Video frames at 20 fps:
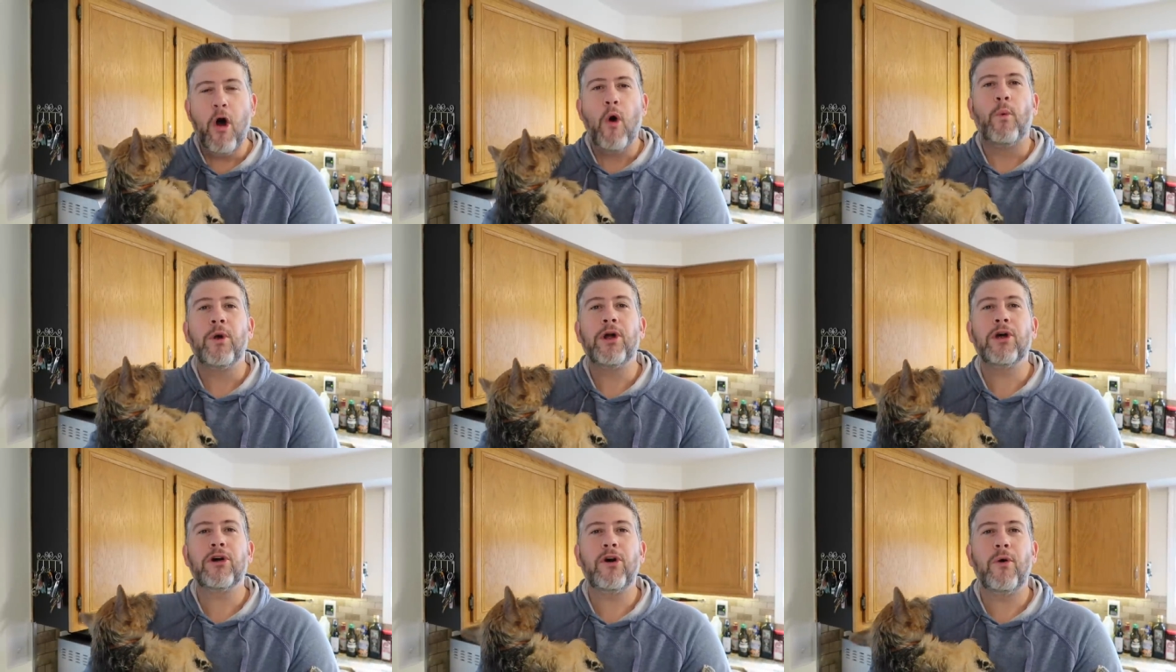
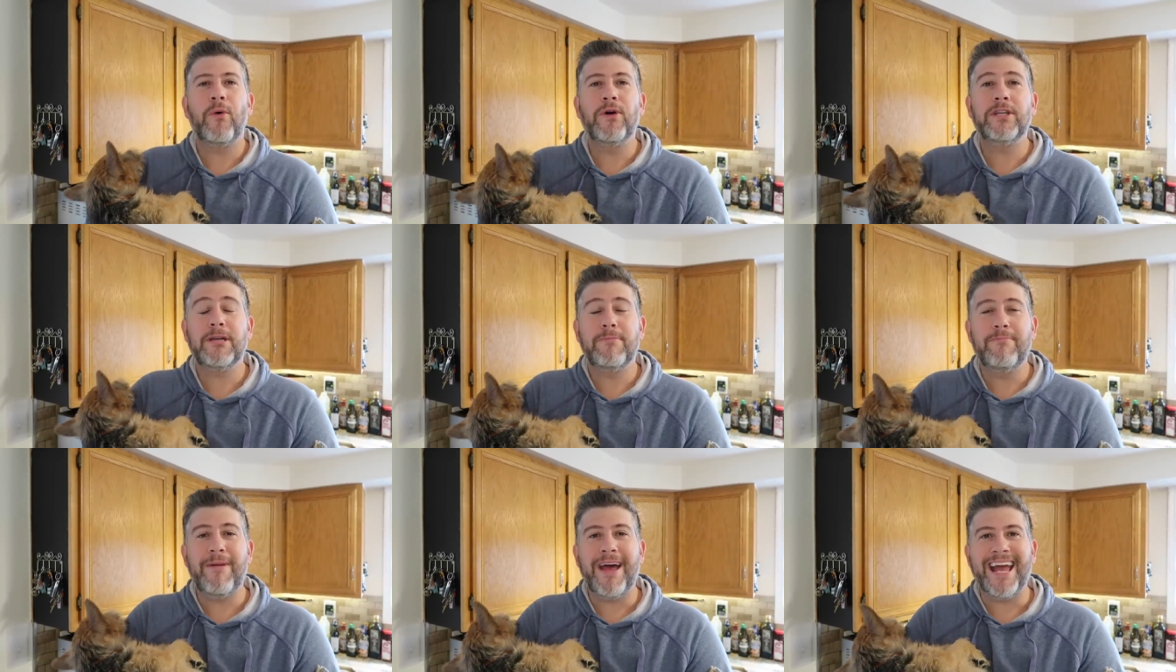We are going
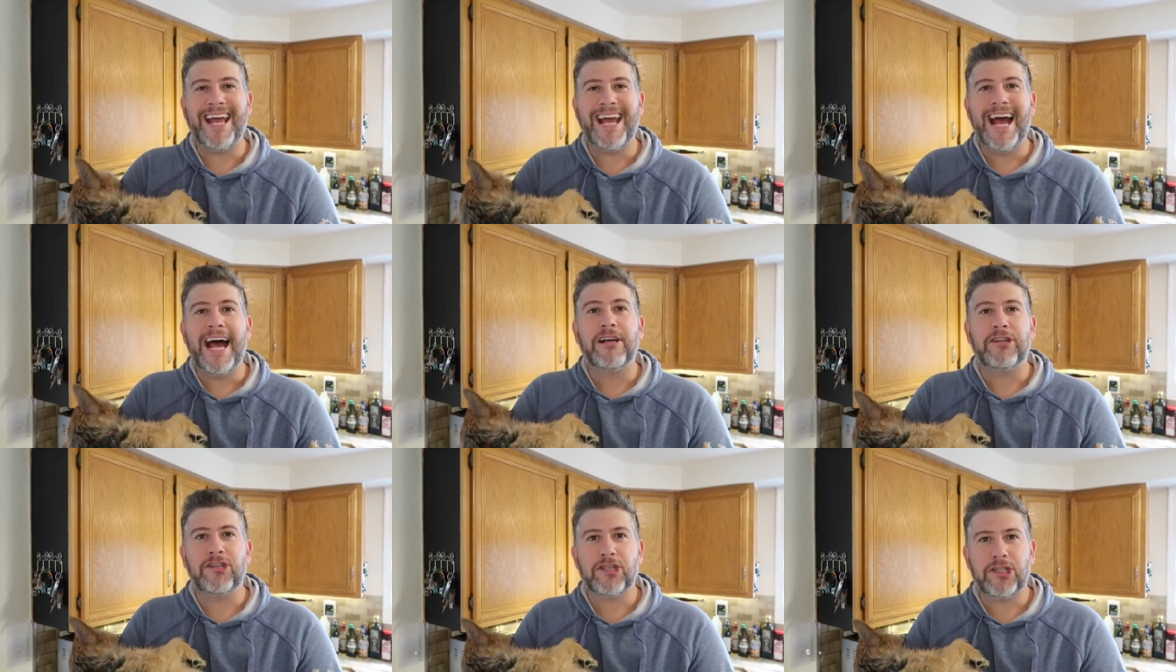to make
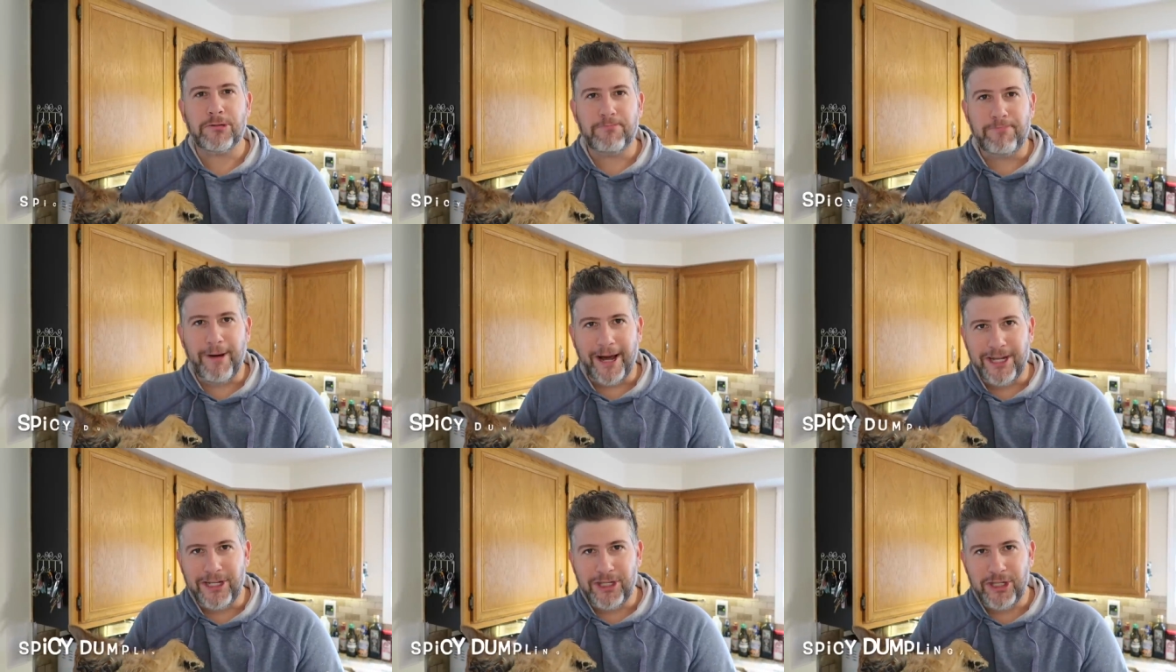
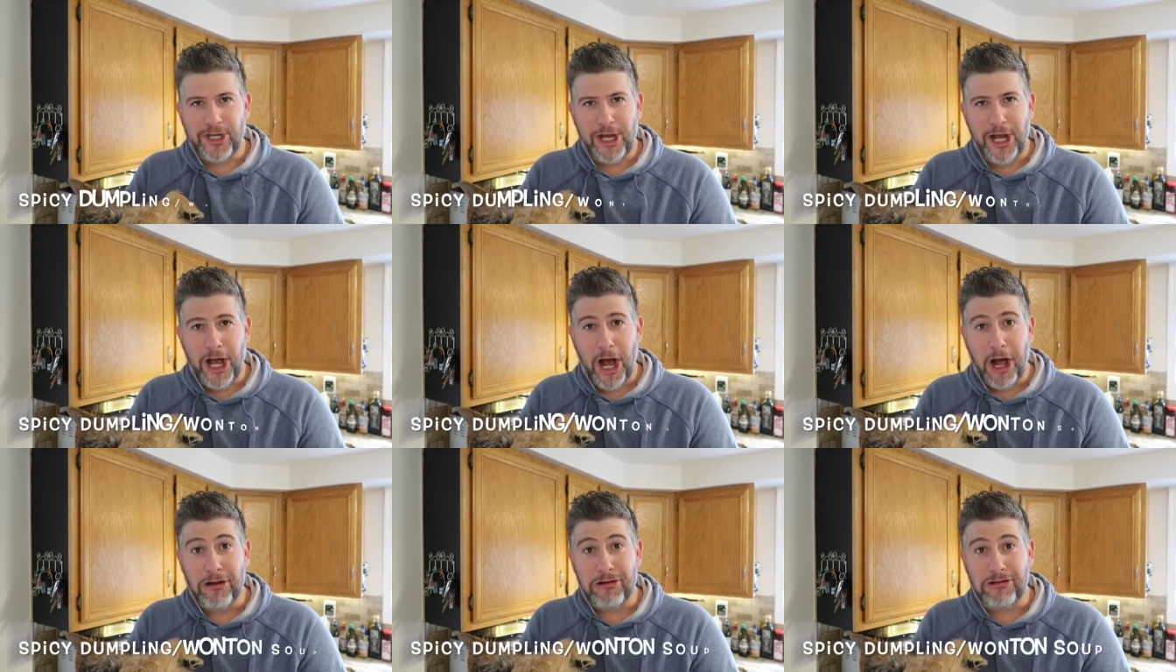
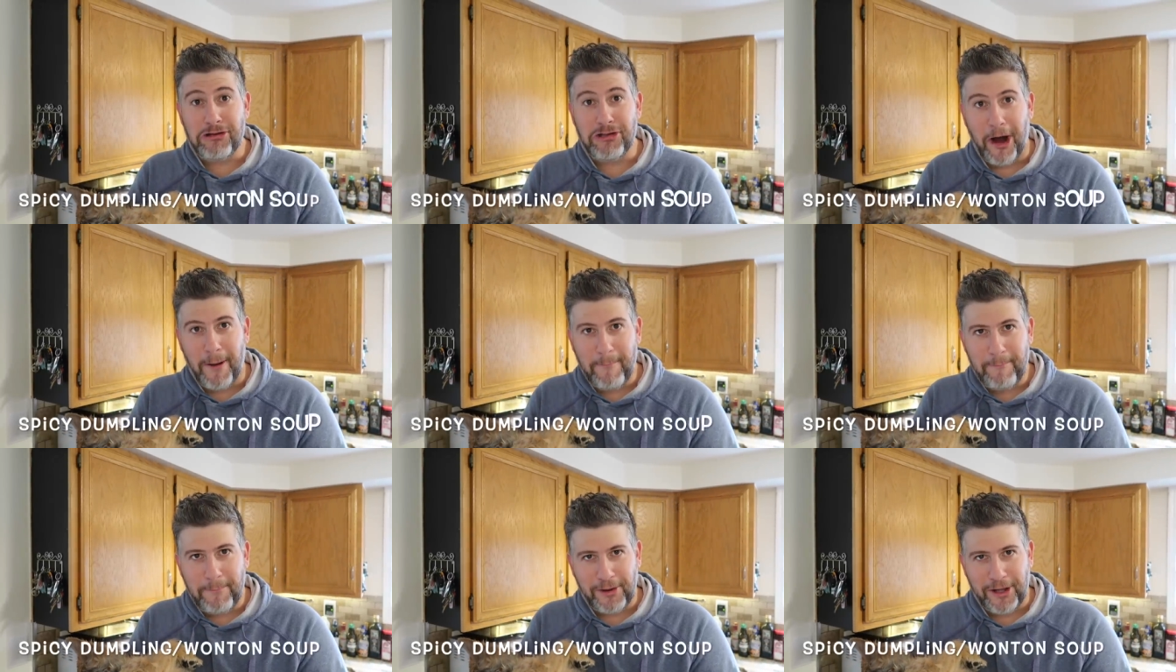spicy
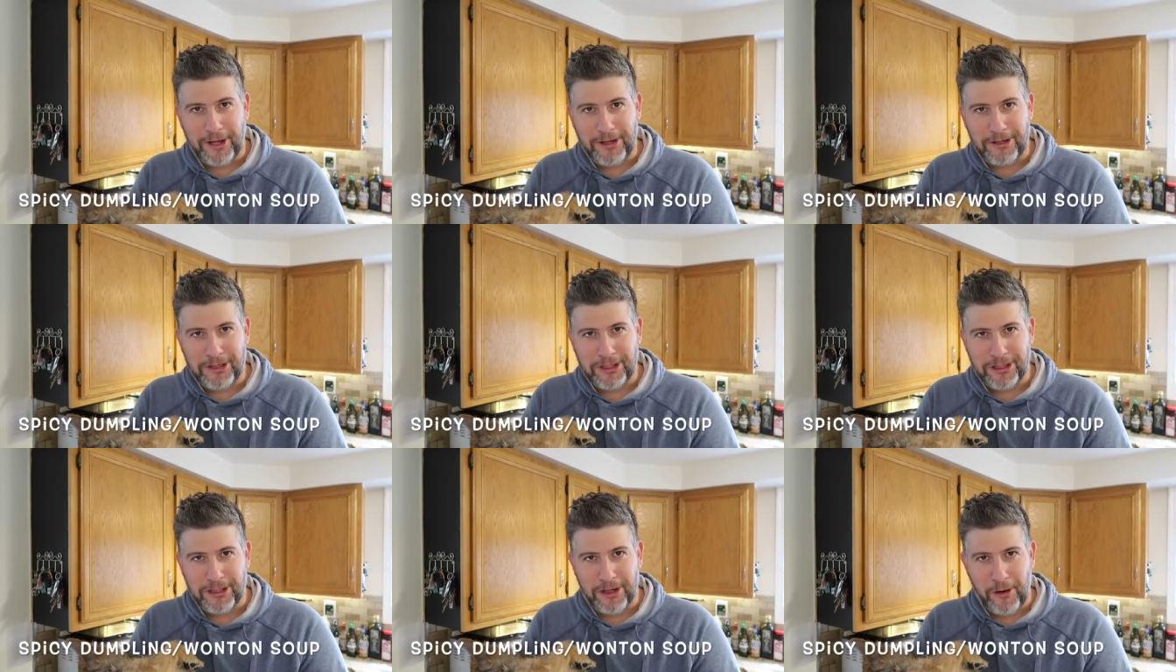dumpling
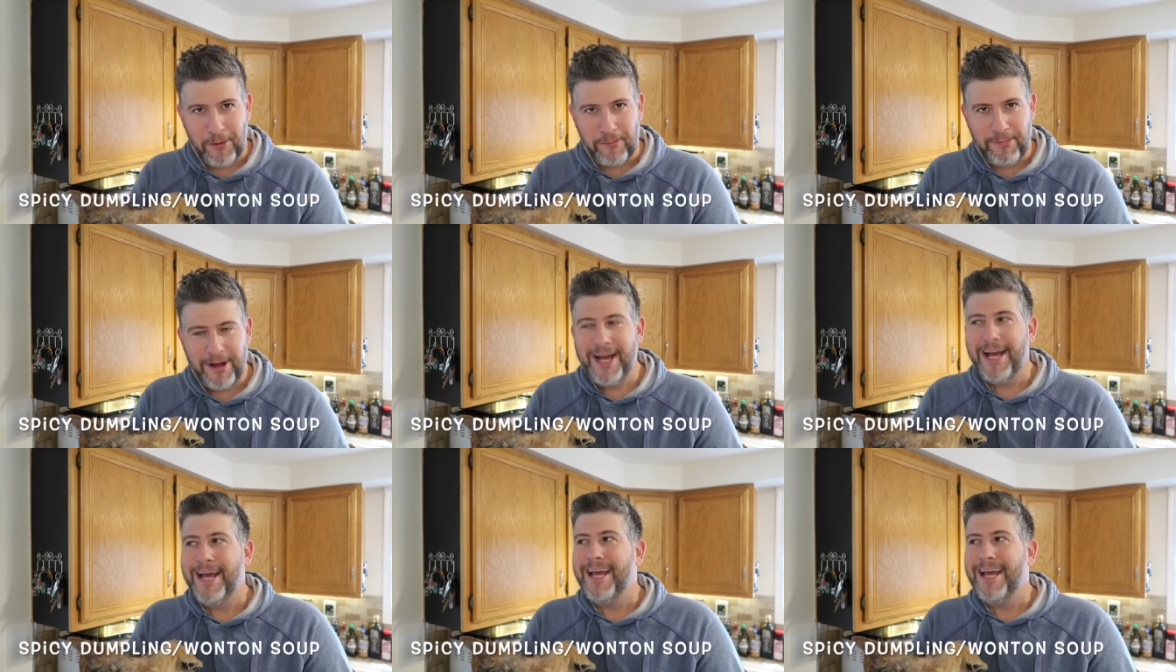soup.